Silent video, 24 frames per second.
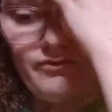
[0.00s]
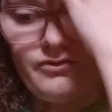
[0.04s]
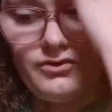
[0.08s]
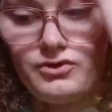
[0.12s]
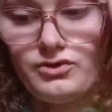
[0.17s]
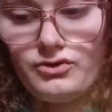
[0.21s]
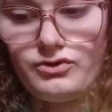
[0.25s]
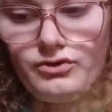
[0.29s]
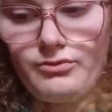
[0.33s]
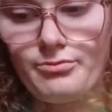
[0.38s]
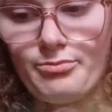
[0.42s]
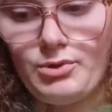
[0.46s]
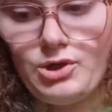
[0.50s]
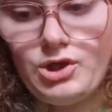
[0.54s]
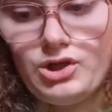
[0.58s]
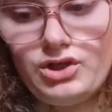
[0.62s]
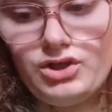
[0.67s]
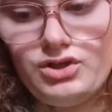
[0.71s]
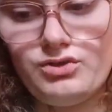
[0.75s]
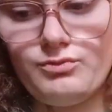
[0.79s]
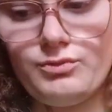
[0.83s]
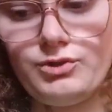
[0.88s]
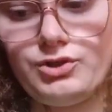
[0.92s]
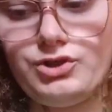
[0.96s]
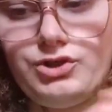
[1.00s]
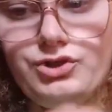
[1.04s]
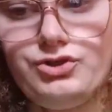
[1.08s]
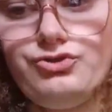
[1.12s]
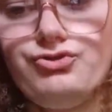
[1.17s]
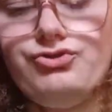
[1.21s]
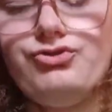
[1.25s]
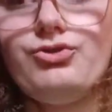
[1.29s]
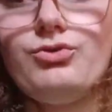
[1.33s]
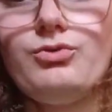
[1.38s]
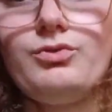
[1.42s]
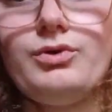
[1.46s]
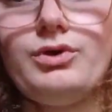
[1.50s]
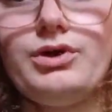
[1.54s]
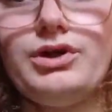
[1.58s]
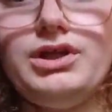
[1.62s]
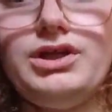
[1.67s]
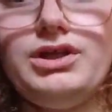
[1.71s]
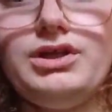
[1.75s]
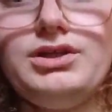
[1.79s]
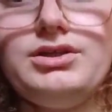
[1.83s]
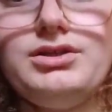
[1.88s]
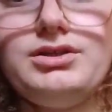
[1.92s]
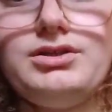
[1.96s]
for the part you want to
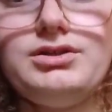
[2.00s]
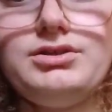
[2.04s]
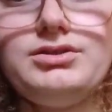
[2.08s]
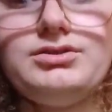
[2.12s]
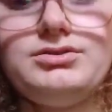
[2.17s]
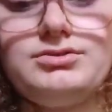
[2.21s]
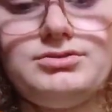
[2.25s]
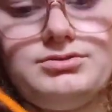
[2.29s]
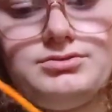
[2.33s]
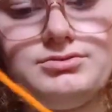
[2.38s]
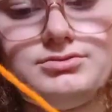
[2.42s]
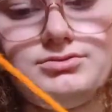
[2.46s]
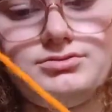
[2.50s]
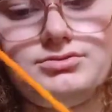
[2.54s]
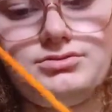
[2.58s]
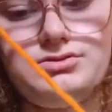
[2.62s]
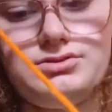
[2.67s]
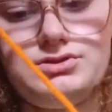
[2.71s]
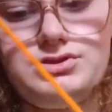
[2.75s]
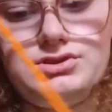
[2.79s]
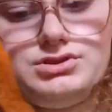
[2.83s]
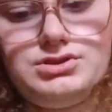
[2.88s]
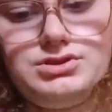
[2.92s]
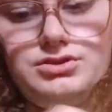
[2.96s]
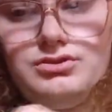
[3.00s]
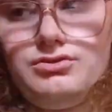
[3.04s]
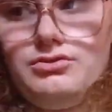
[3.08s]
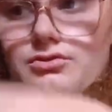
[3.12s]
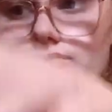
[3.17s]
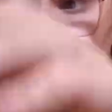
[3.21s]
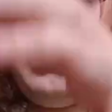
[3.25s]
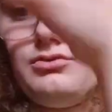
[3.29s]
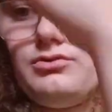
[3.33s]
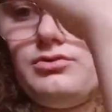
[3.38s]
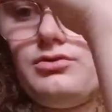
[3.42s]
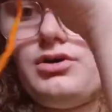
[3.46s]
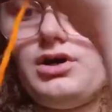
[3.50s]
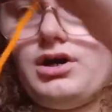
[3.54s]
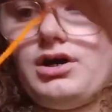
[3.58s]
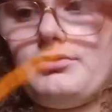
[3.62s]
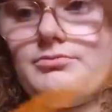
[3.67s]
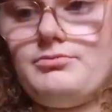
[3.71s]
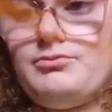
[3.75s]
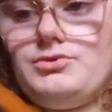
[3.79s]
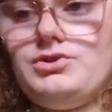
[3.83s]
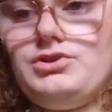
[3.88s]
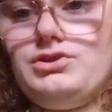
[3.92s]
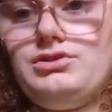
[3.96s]
join, so
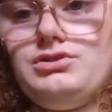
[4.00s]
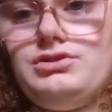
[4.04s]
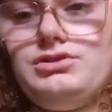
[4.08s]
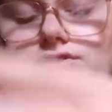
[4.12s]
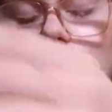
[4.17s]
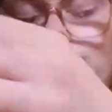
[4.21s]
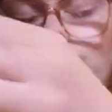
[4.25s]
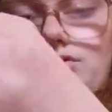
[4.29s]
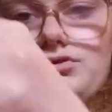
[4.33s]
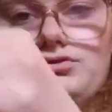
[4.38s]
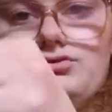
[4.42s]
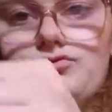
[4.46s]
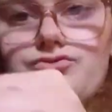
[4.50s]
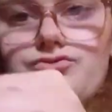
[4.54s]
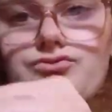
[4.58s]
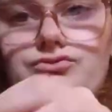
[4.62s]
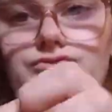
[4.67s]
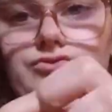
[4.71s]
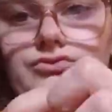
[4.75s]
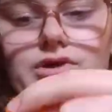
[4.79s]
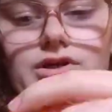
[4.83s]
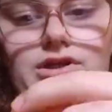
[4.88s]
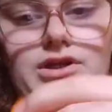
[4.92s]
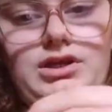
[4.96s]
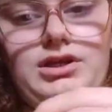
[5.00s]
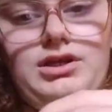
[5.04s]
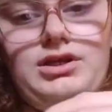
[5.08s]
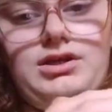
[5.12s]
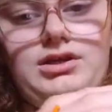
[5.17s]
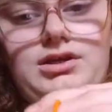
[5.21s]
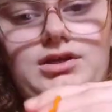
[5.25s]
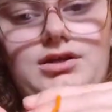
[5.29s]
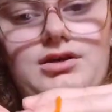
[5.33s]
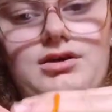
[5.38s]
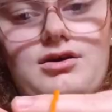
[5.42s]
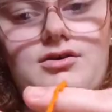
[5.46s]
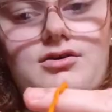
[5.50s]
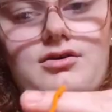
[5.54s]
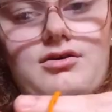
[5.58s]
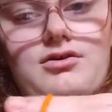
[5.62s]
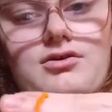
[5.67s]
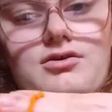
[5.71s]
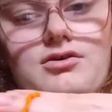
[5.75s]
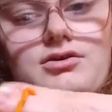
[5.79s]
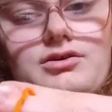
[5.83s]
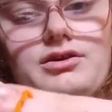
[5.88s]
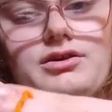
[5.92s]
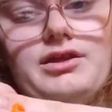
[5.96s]
I'm joining
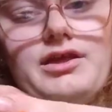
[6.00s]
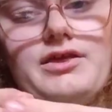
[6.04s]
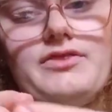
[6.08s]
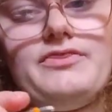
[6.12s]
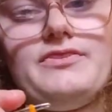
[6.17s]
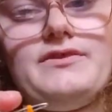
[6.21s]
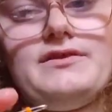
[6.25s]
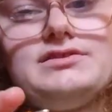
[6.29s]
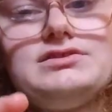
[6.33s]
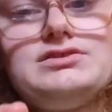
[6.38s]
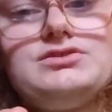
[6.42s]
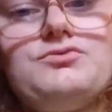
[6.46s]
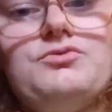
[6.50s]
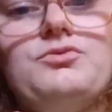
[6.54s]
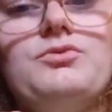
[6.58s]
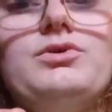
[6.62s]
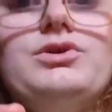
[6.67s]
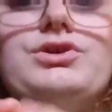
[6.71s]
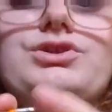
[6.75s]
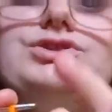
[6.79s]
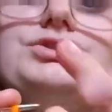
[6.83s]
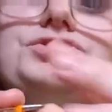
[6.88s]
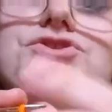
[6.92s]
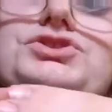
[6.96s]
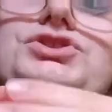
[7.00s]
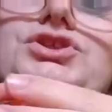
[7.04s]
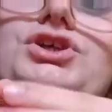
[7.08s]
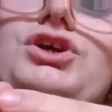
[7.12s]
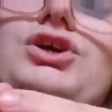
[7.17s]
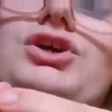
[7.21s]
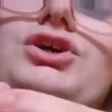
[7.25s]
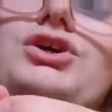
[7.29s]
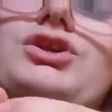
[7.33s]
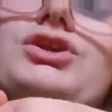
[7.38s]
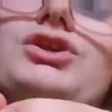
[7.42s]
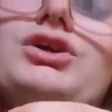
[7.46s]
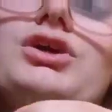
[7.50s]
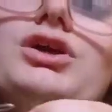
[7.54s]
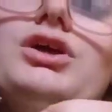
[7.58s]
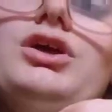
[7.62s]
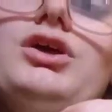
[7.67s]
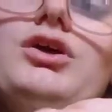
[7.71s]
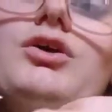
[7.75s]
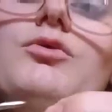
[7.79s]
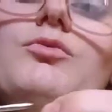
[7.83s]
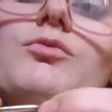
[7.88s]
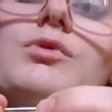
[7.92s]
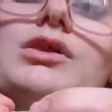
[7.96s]
on this orange yarn.
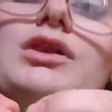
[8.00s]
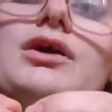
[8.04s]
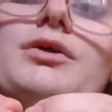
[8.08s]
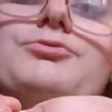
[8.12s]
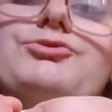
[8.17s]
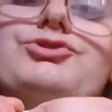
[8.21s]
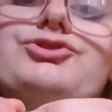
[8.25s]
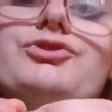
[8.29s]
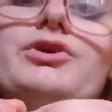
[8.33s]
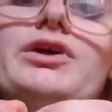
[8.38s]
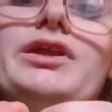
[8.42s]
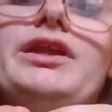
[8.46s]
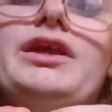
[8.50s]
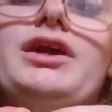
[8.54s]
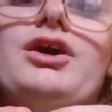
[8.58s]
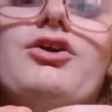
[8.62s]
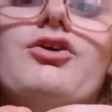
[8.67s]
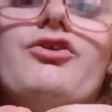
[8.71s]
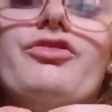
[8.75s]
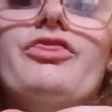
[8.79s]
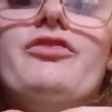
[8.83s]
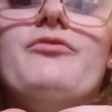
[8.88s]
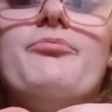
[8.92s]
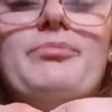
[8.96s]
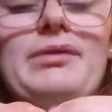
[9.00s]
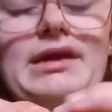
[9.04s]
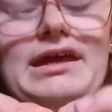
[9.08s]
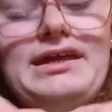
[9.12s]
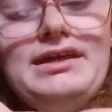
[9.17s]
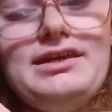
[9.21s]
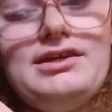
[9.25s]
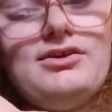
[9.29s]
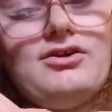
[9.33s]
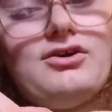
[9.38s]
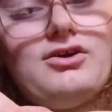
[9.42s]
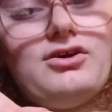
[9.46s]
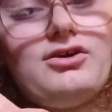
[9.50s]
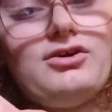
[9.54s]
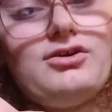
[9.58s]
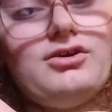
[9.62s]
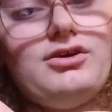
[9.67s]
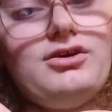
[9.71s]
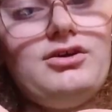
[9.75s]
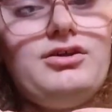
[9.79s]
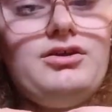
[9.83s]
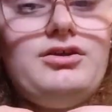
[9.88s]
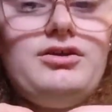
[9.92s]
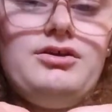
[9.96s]
Well, I'm joining on the pink yarn,
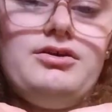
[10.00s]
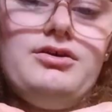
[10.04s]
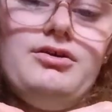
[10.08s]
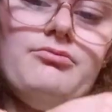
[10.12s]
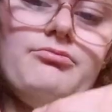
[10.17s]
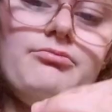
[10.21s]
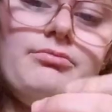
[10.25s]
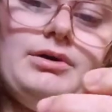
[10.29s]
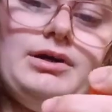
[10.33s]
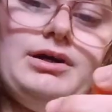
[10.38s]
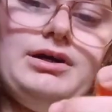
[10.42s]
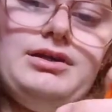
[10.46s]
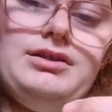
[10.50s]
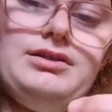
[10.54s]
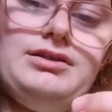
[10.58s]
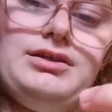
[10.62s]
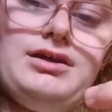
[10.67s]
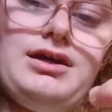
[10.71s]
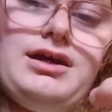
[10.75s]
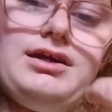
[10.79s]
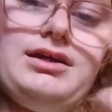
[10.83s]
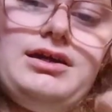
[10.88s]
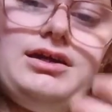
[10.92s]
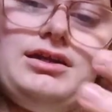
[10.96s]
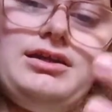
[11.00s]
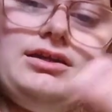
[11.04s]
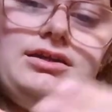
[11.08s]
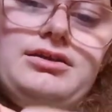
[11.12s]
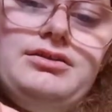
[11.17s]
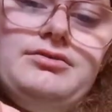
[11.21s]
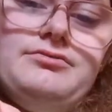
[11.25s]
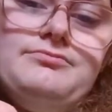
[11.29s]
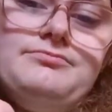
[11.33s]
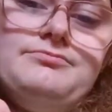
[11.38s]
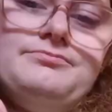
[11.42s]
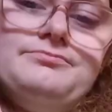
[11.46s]
but I gotta